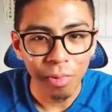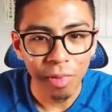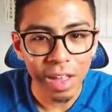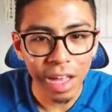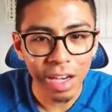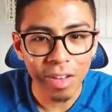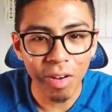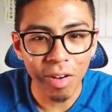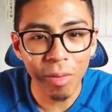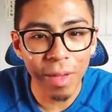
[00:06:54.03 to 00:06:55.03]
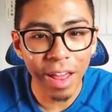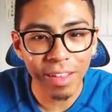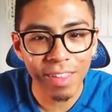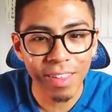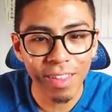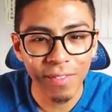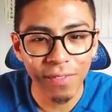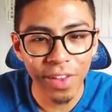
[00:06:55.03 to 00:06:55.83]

We get Carmax.